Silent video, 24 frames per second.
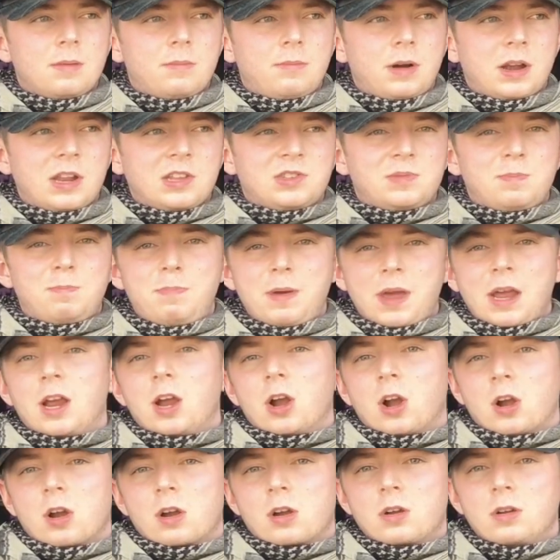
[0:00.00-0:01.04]
but it's
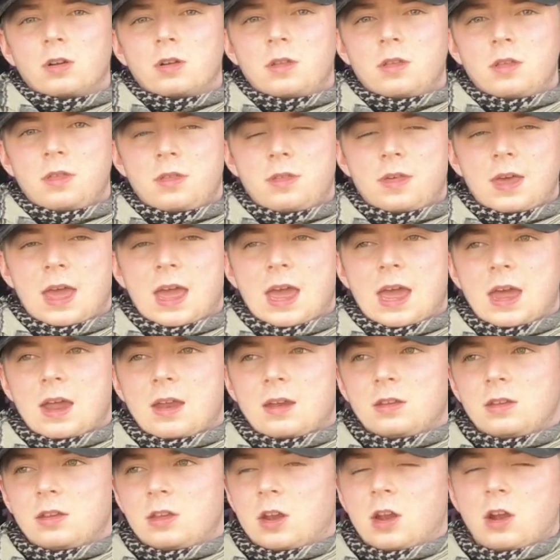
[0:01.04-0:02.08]
bigger
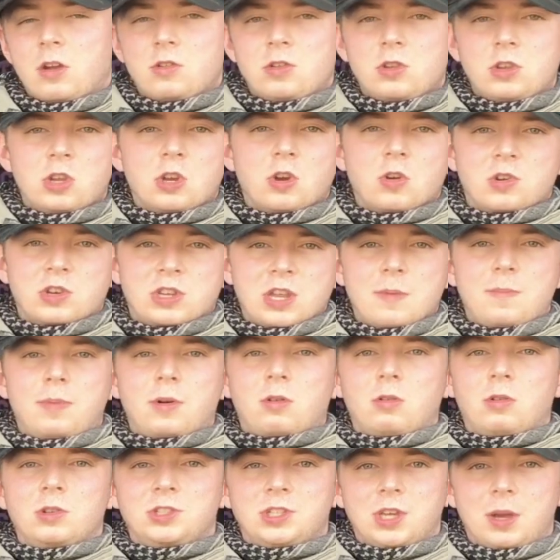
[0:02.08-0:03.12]
than your
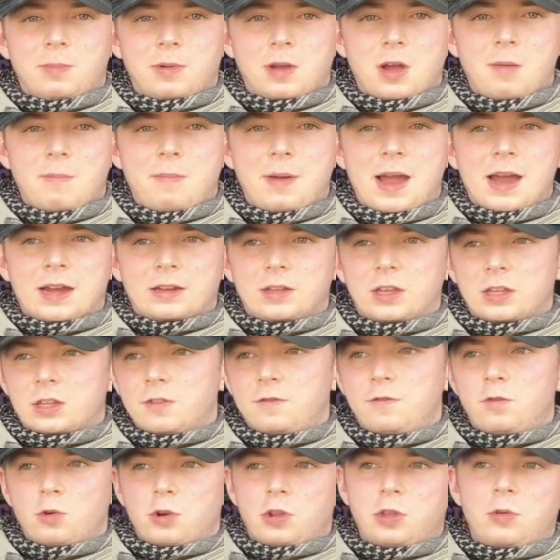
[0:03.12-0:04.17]
typical subcompact like
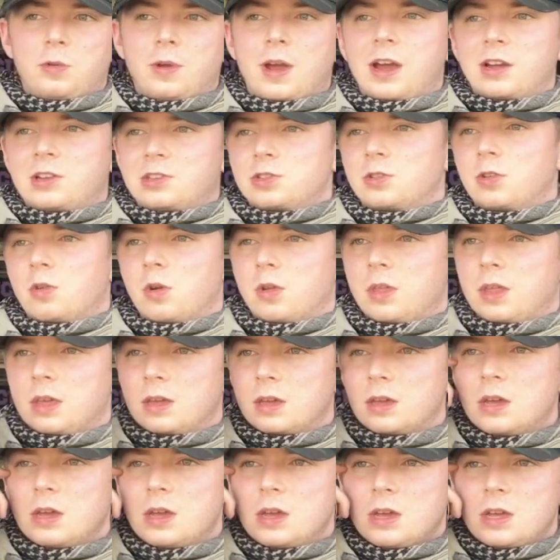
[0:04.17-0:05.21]
the 43X or the
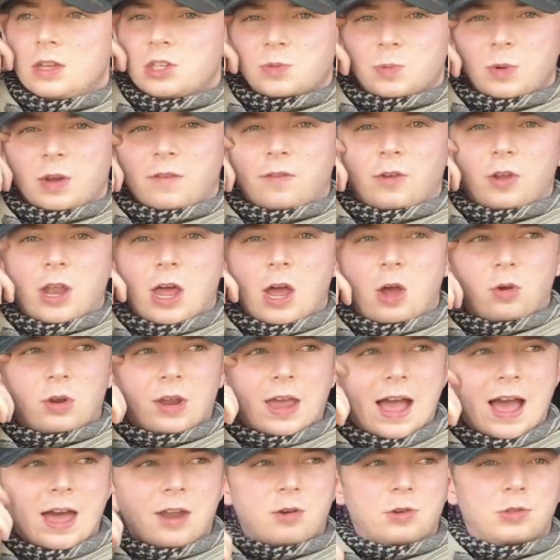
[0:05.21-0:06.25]
Springfield
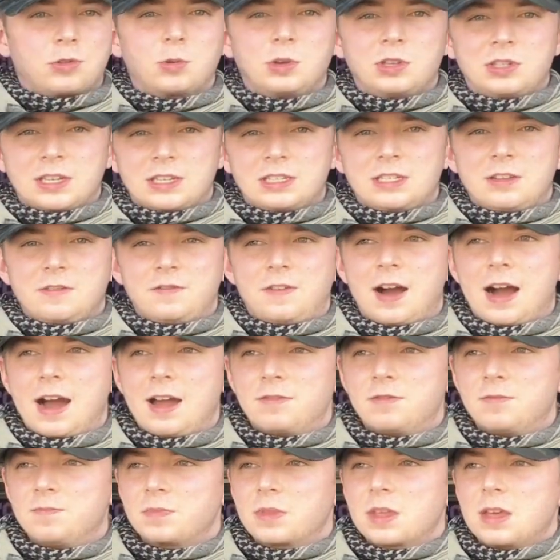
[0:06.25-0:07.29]
Hellcat or
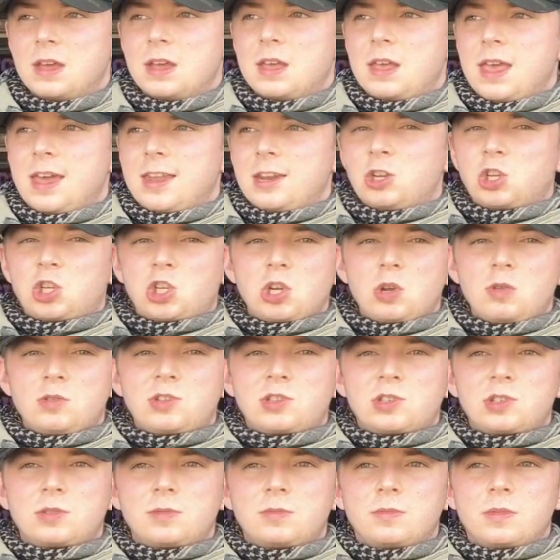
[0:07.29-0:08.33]
365, and it
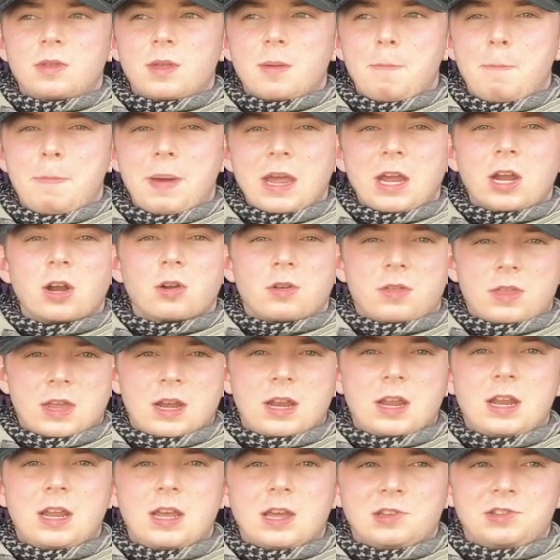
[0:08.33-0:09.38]
shoots bigger
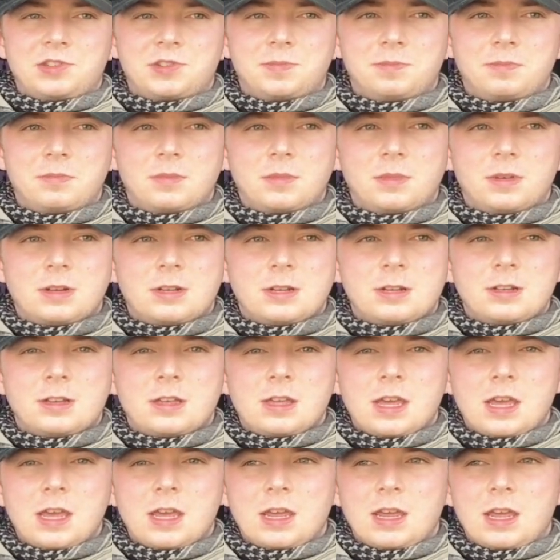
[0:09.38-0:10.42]
than it is.
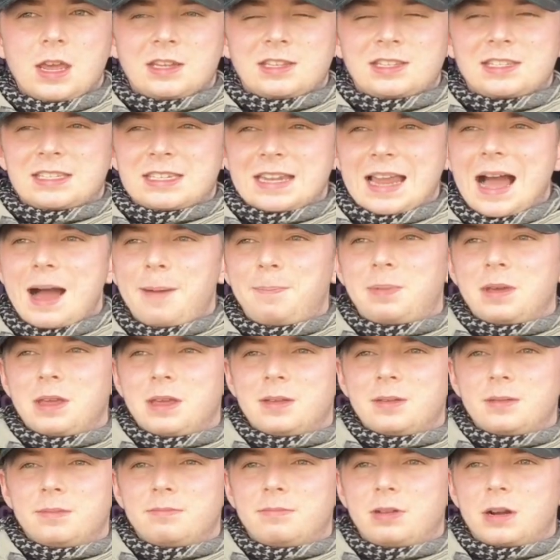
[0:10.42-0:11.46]
It's
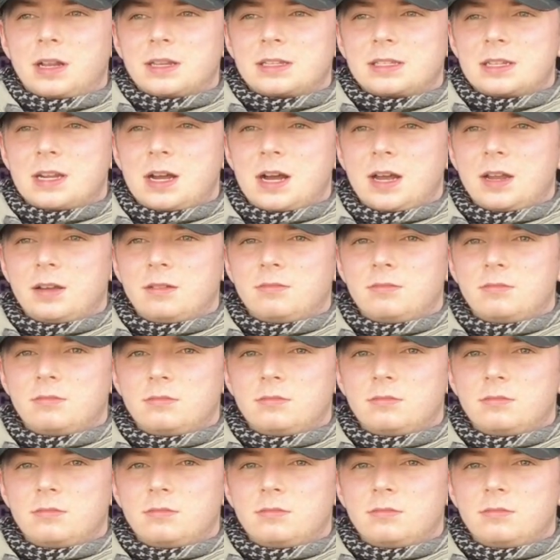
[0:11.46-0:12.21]
snappy, but it's not